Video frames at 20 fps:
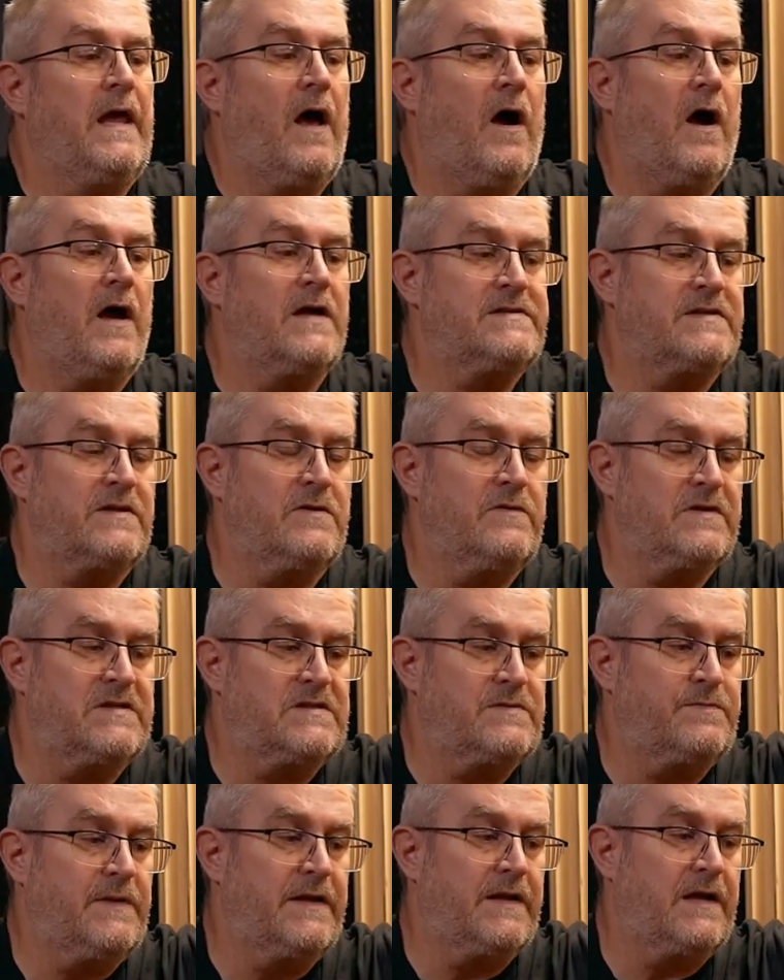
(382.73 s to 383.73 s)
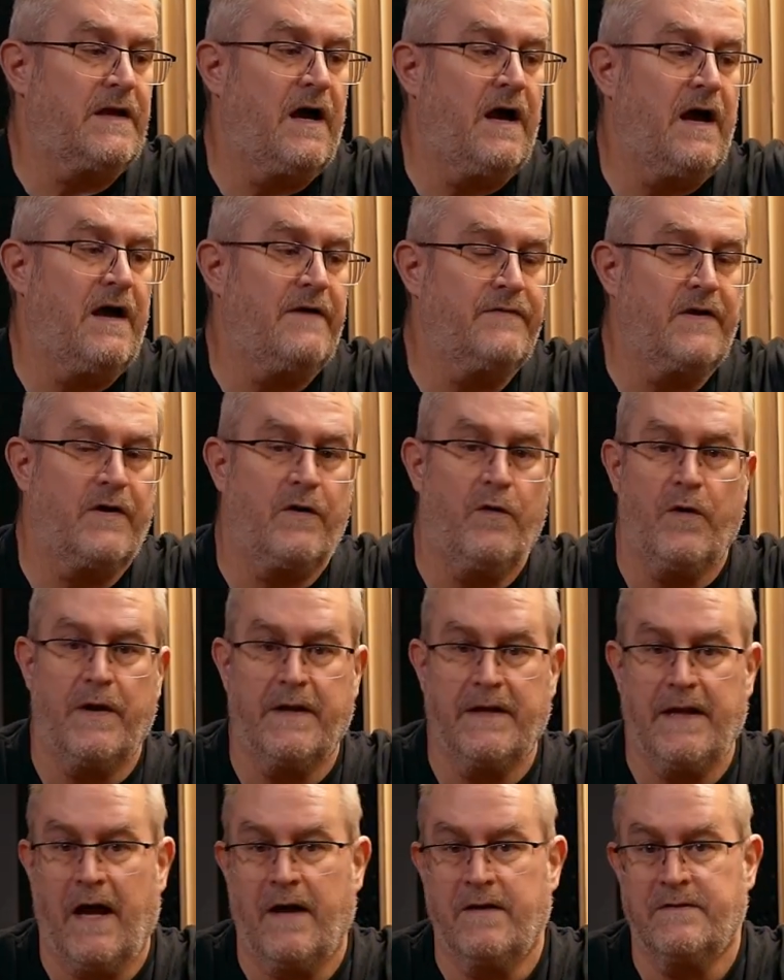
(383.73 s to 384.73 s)
Also, it's splitting off and
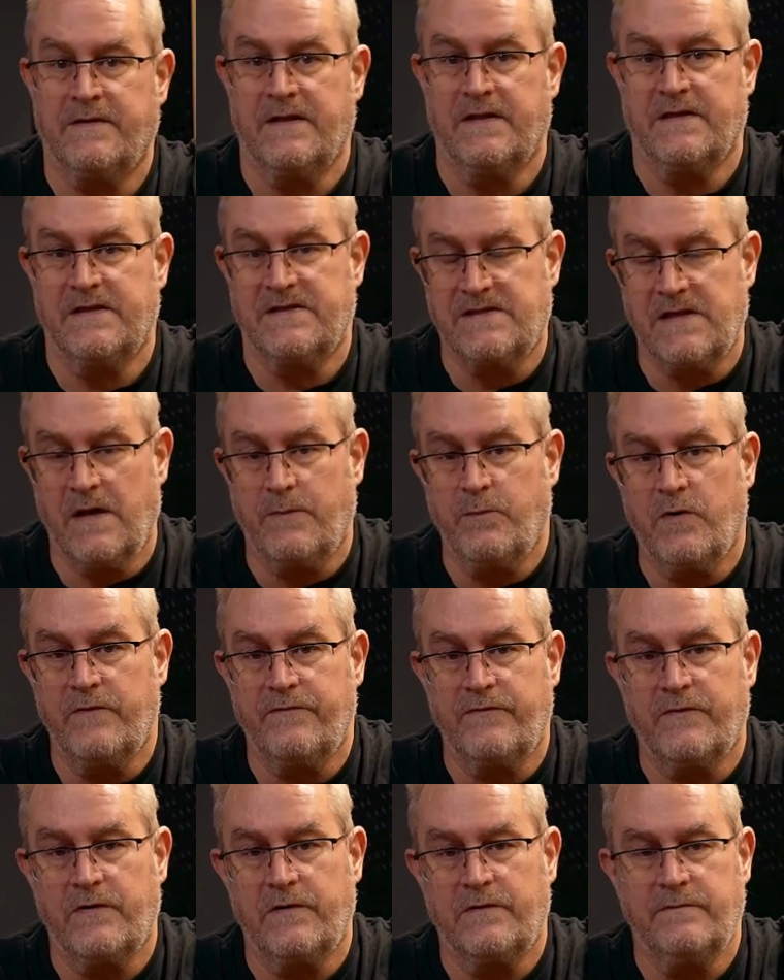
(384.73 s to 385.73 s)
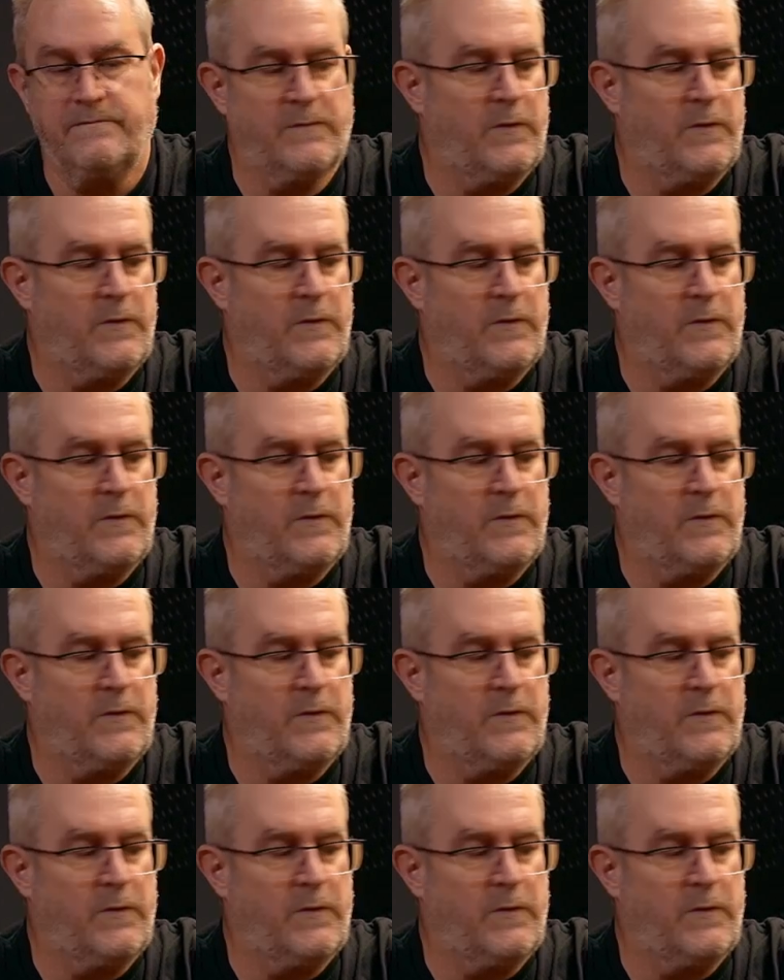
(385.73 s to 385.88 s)
going down to the subwoofer.